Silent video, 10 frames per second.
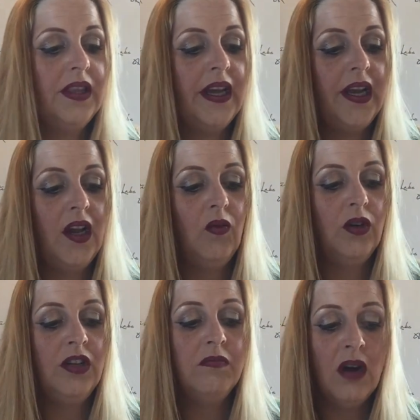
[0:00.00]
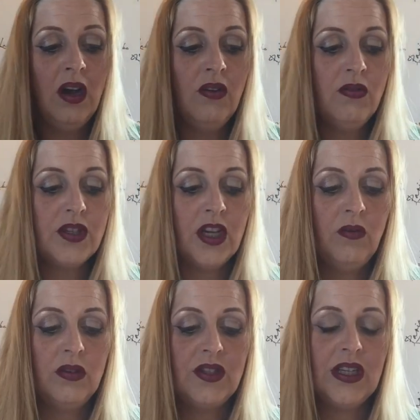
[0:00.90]
then what you might
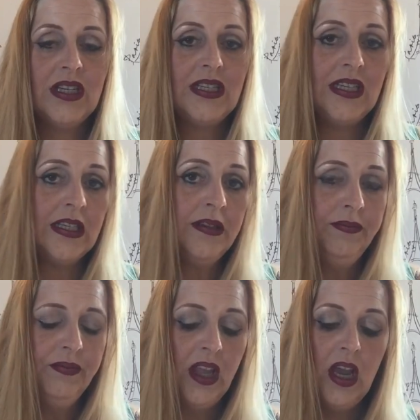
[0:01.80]
also want to consider